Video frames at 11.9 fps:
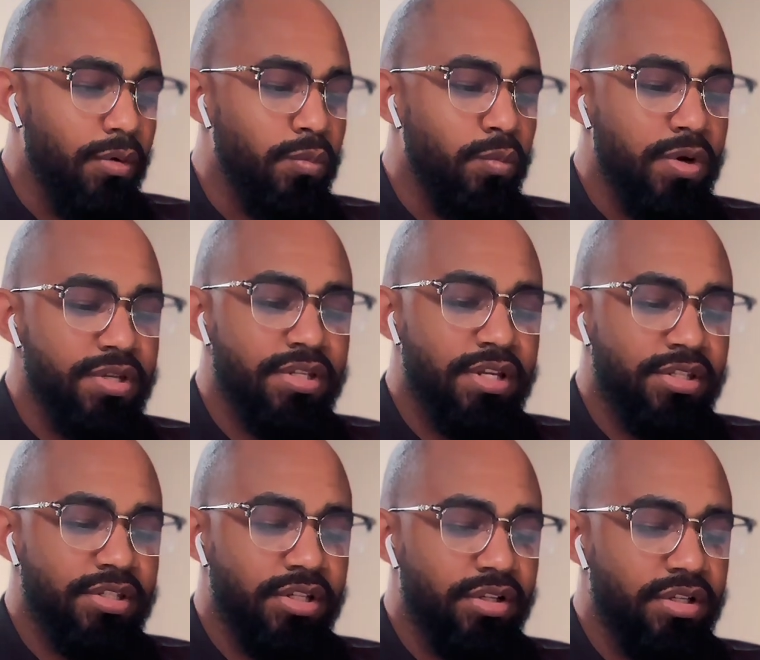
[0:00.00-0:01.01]
wasn't
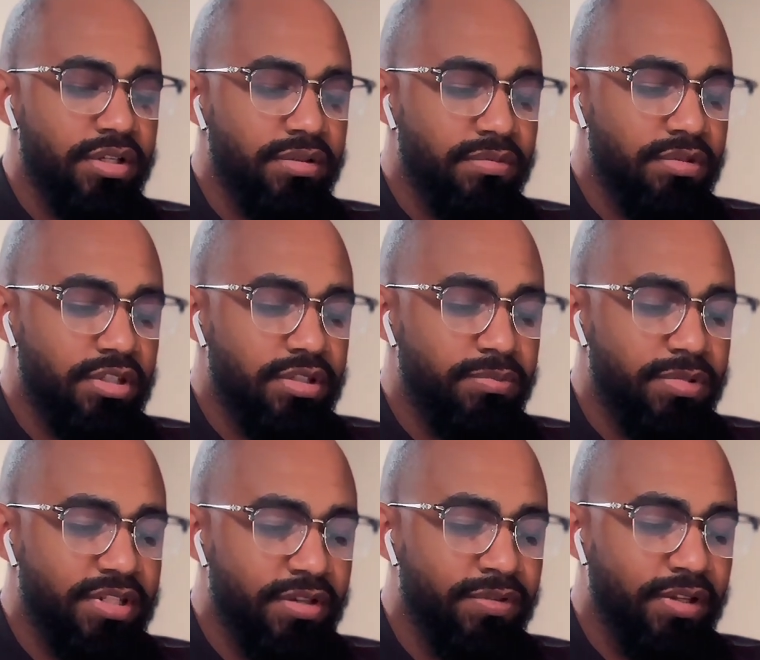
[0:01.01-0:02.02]
necessarily
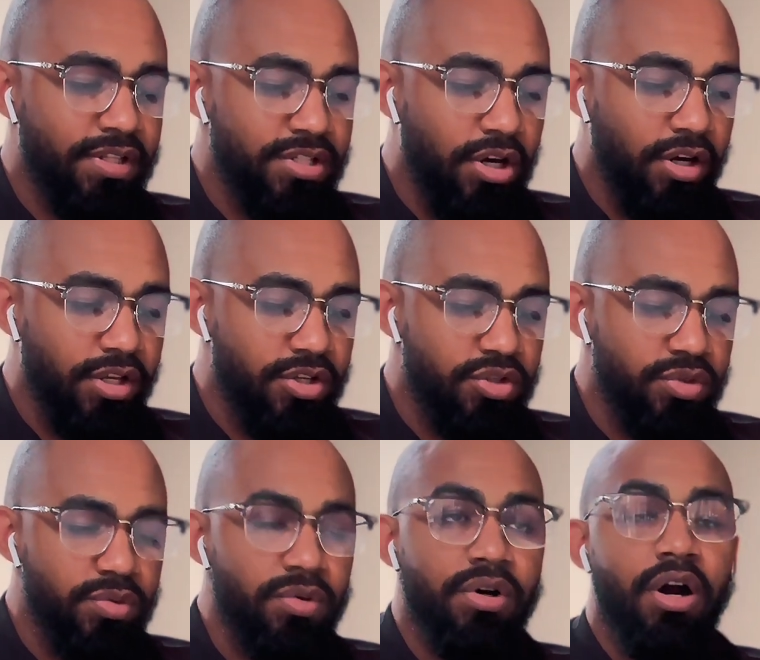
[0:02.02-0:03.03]
specifically talking
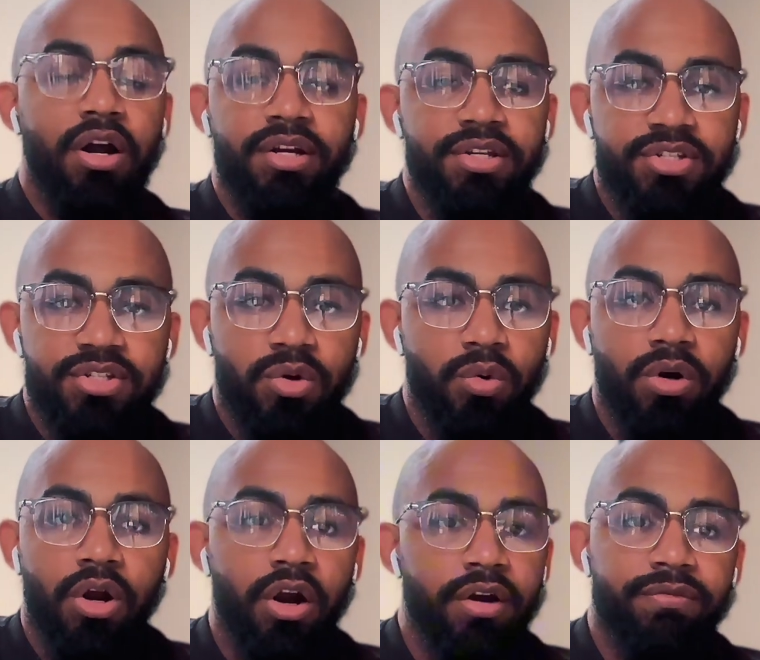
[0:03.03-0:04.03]
to artists
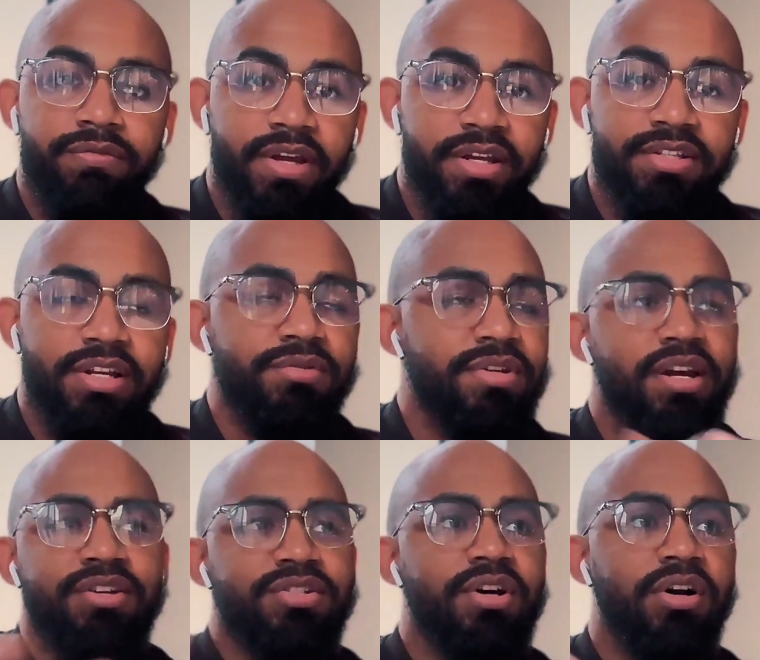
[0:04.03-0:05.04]
or art fans. I was kind
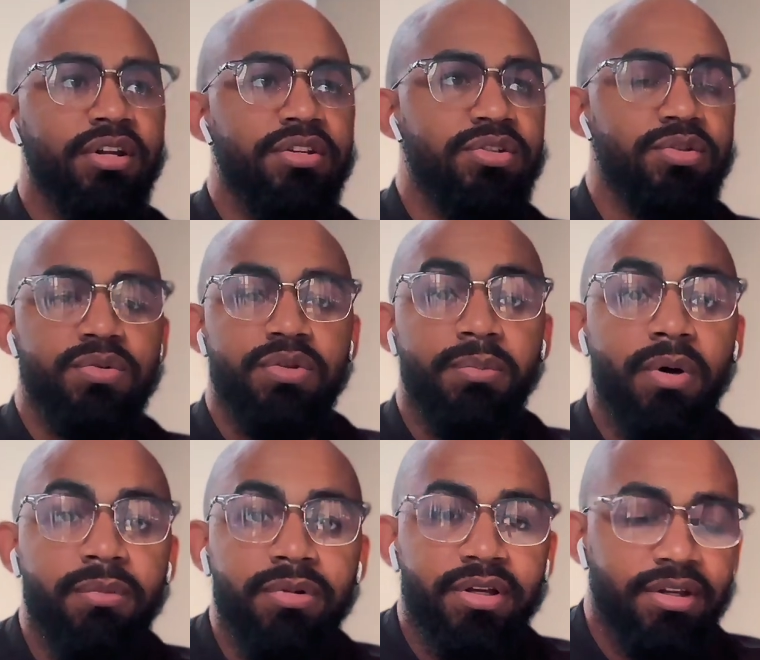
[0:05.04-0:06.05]
of just talking to the
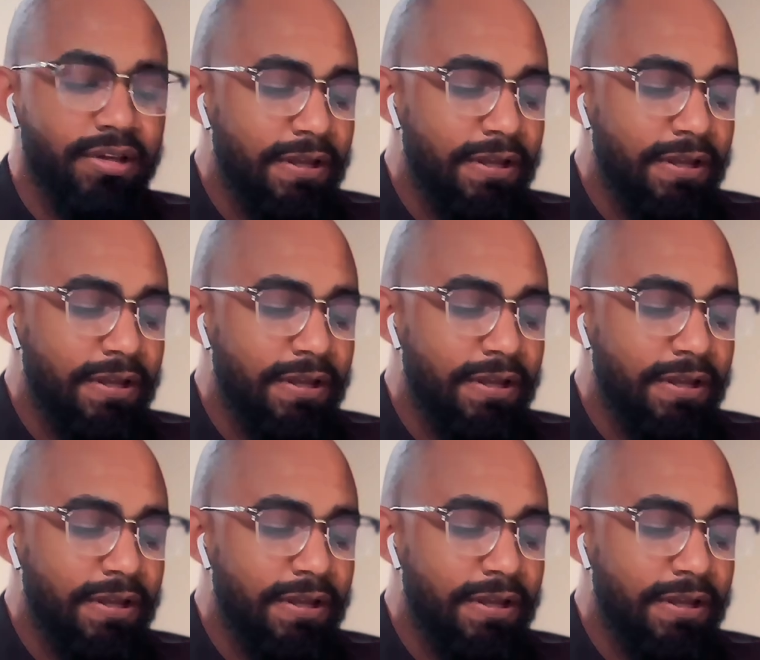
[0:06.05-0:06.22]
public.